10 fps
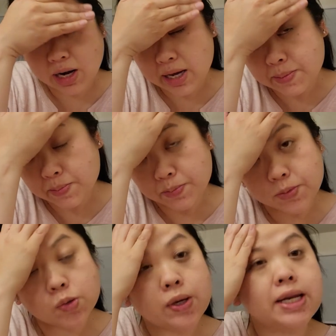I am
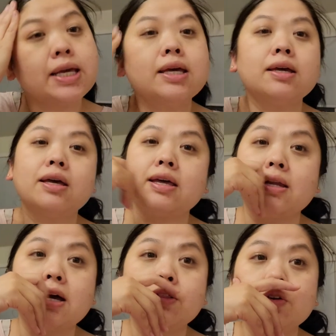sweating
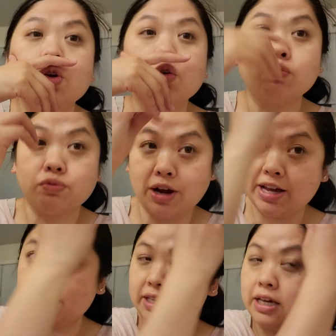and I look
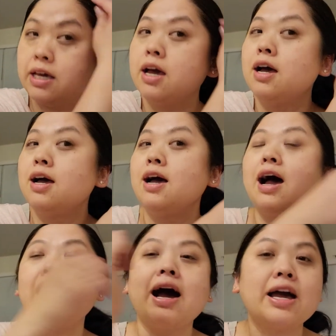crazy.
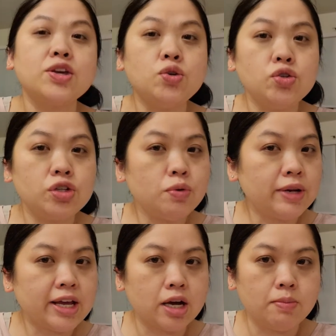I usually,
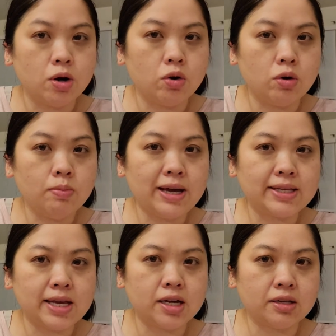when I come home, I
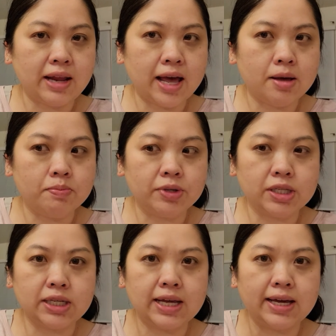take a nap, but
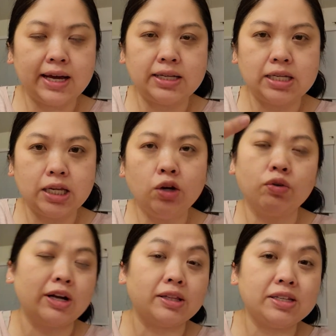today I didn't,
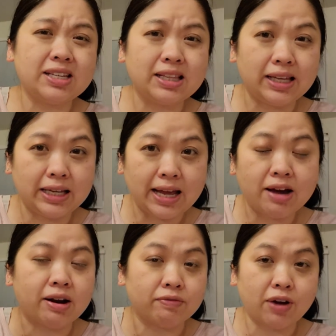or at least I lay
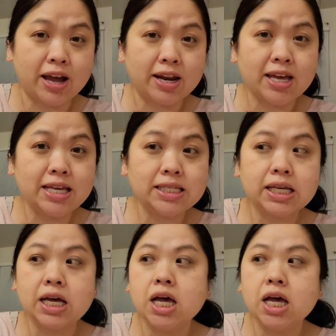down on Fridays